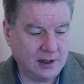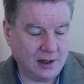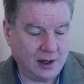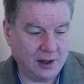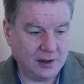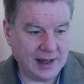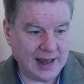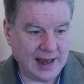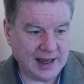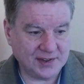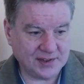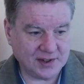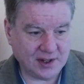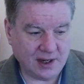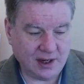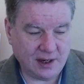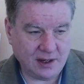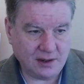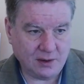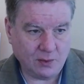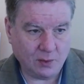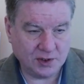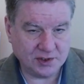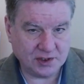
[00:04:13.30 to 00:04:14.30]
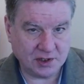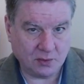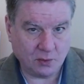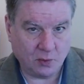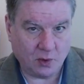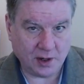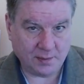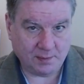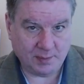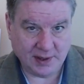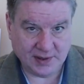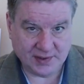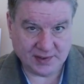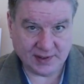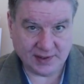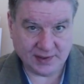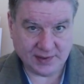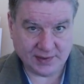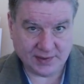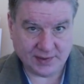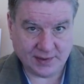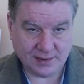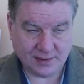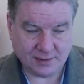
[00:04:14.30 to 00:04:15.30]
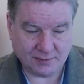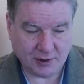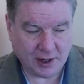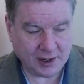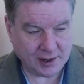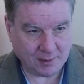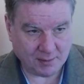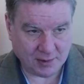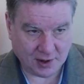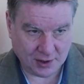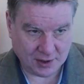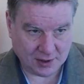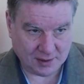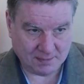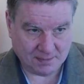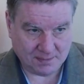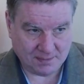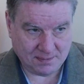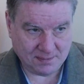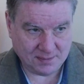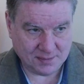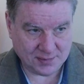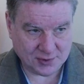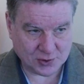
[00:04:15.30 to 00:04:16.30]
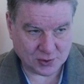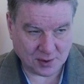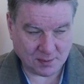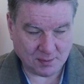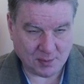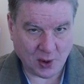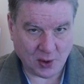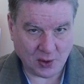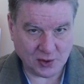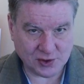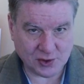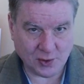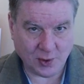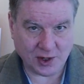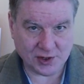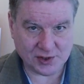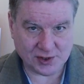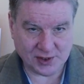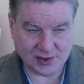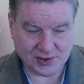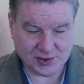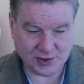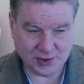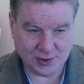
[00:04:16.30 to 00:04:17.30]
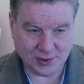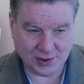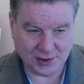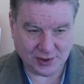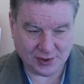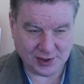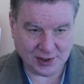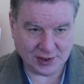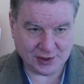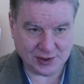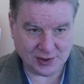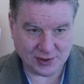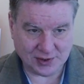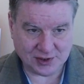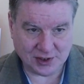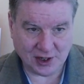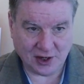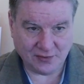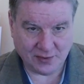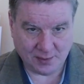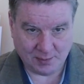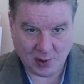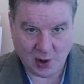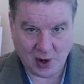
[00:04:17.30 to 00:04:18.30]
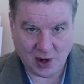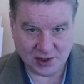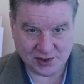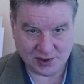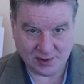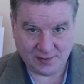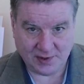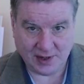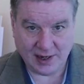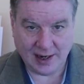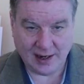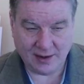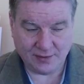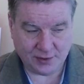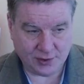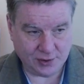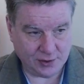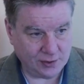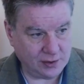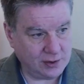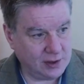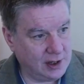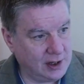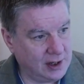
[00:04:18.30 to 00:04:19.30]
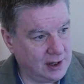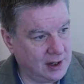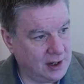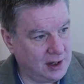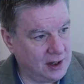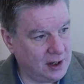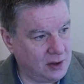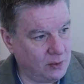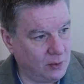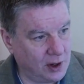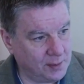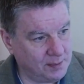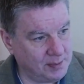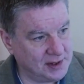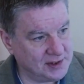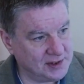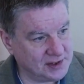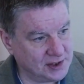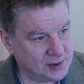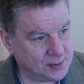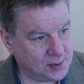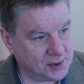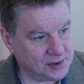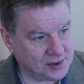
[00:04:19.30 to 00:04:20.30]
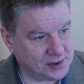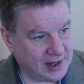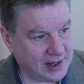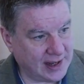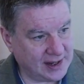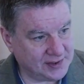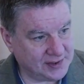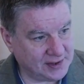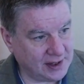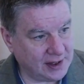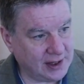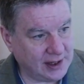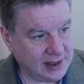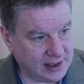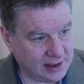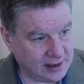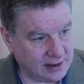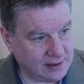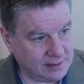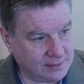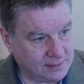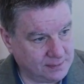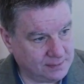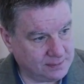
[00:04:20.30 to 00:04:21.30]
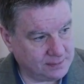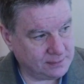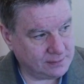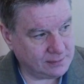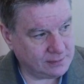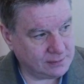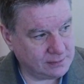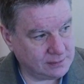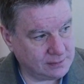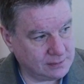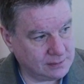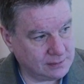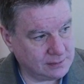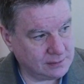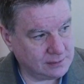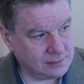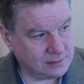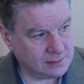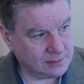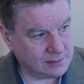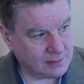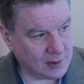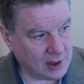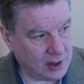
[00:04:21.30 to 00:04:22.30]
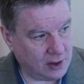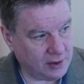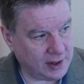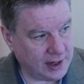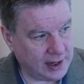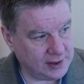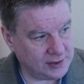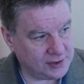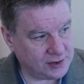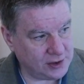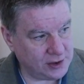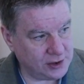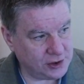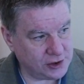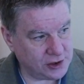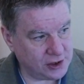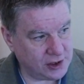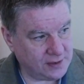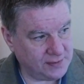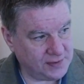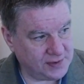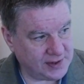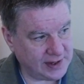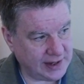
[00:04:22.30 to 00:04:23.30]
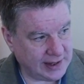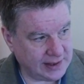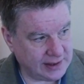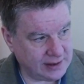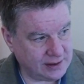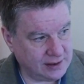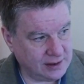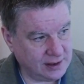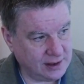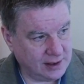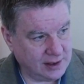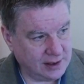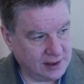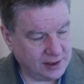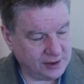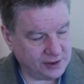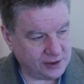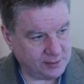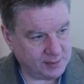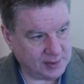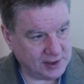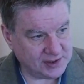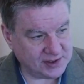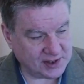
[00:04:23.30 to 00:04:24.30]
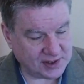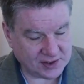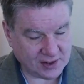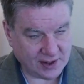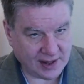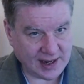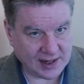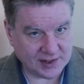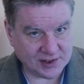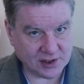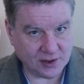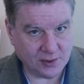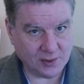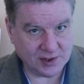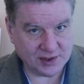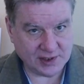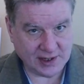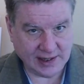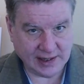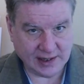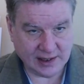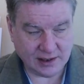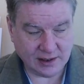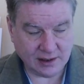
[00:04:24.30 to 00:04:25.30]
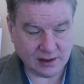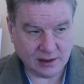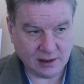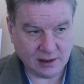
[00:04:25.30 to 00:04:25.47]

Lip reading: Alaska was in what business, right? I'm going to sort of pose questions so you can think to yourself and pause if you have to. What business was Alaska in? Okay, so you should have said the business Alaska was in